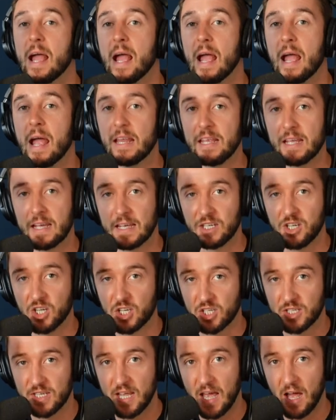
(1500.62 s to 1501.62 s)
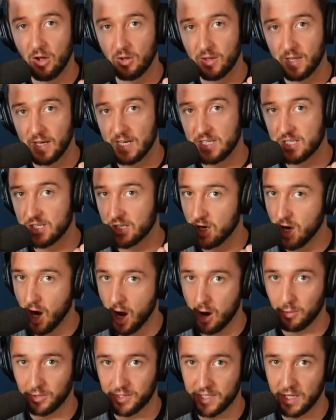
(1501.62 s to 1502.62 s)
and you can just tell that it's
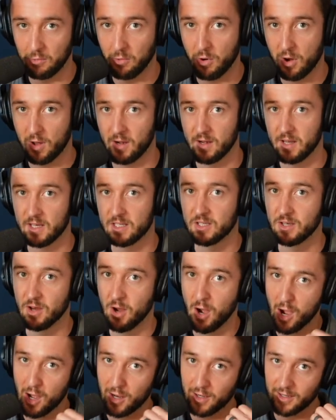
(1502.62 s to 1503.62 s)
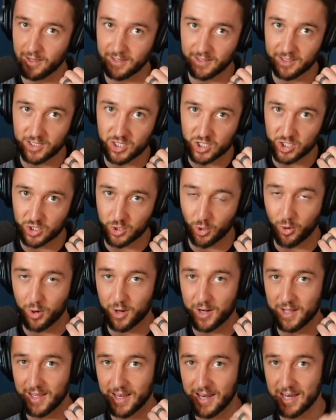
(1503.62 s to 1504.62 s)
not what they wanted. It's not the
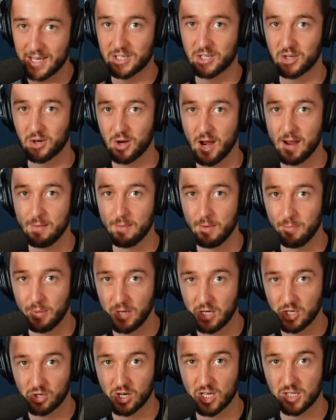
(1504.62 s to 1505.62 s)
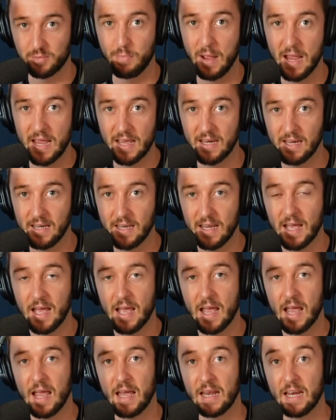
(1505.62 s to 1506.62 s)
story that Instagram and Pinterest painted,
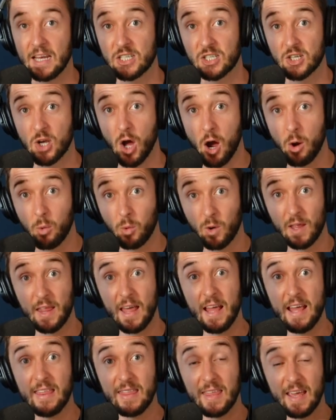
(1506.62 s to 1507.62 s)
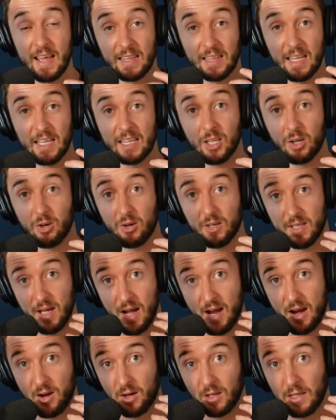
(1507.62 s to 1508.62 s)
and it's not where they think that their
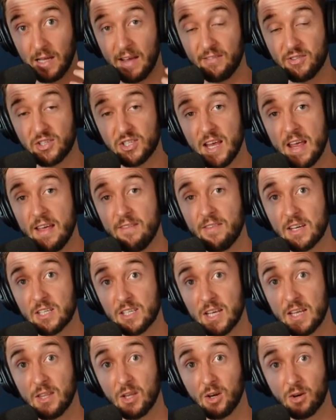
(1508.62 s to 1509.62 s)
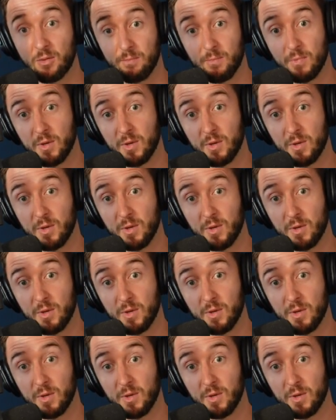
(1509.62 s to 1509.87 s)
entire life savings and their,